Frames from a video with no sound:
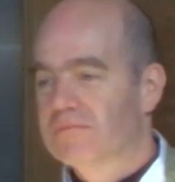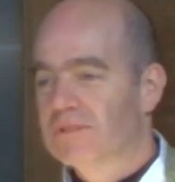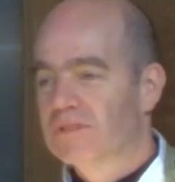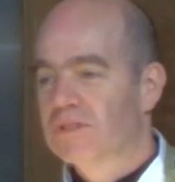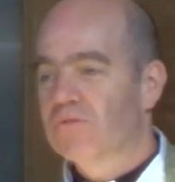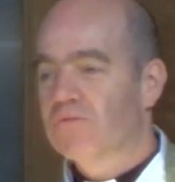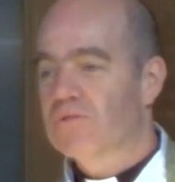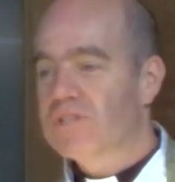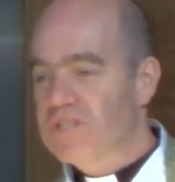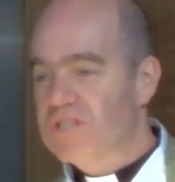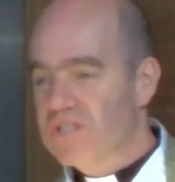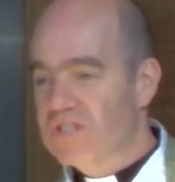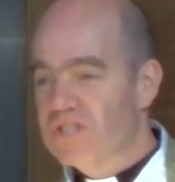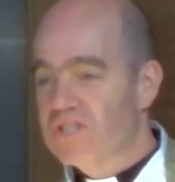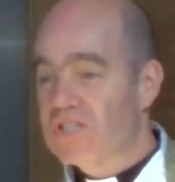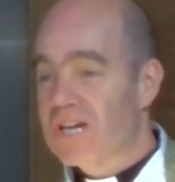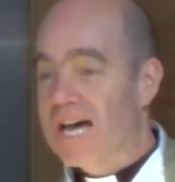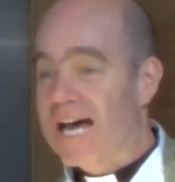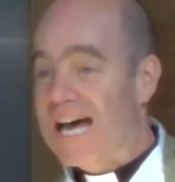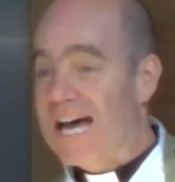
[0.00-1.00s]

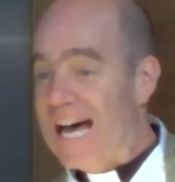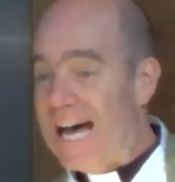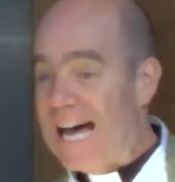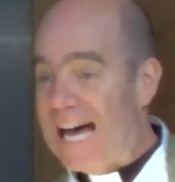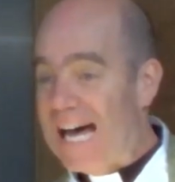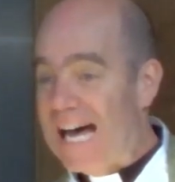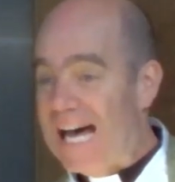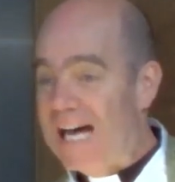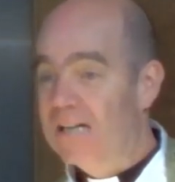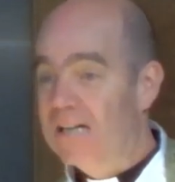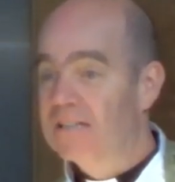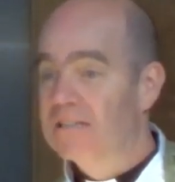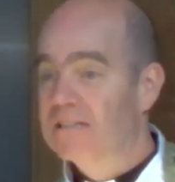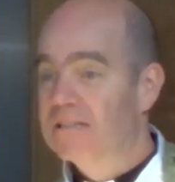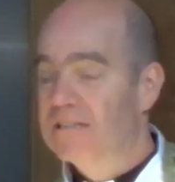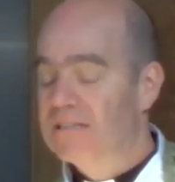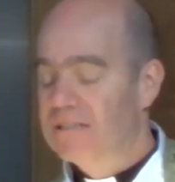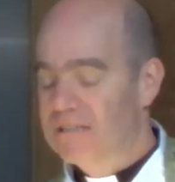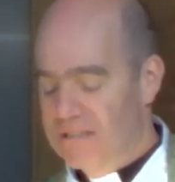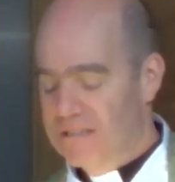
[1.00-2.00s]
Christians are
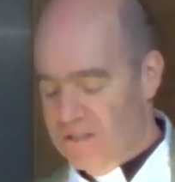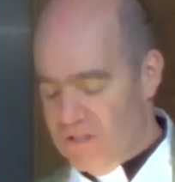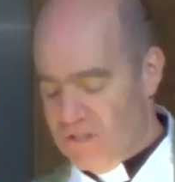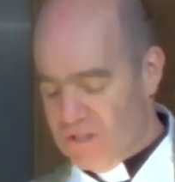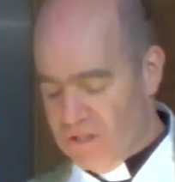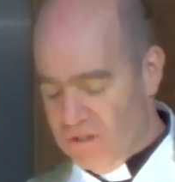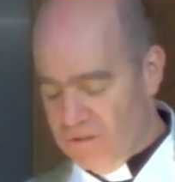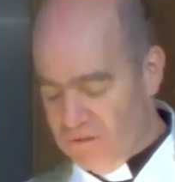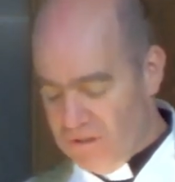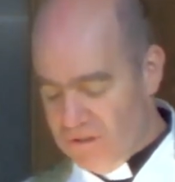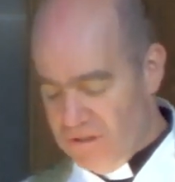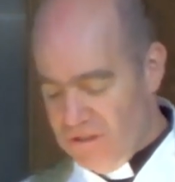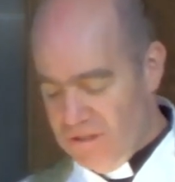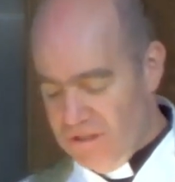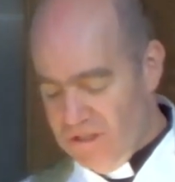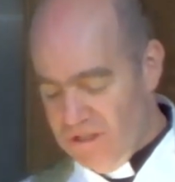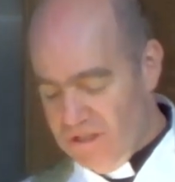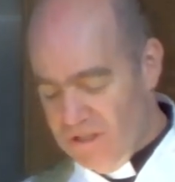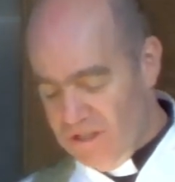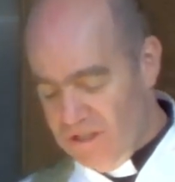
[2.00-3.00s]
the salt
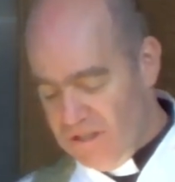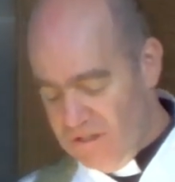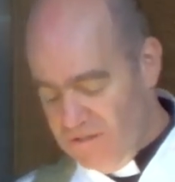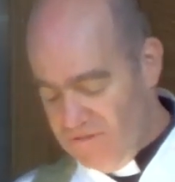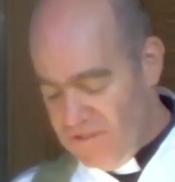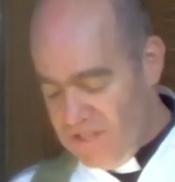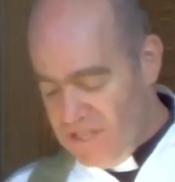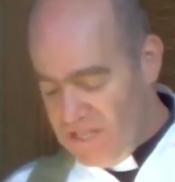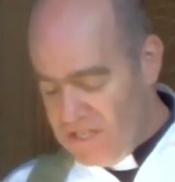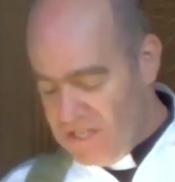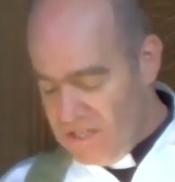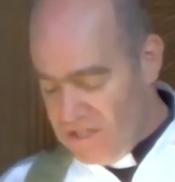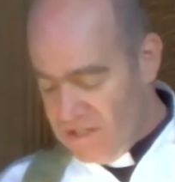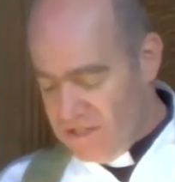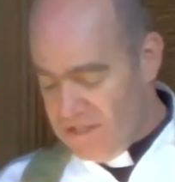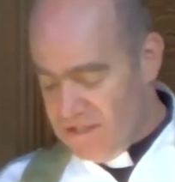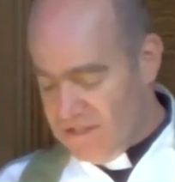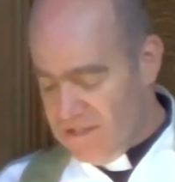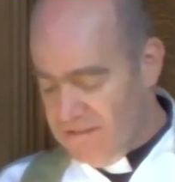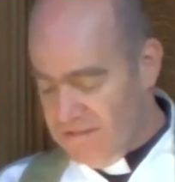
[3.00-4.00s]
of the
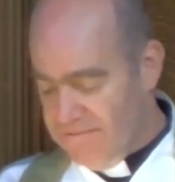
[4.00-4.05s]
earth.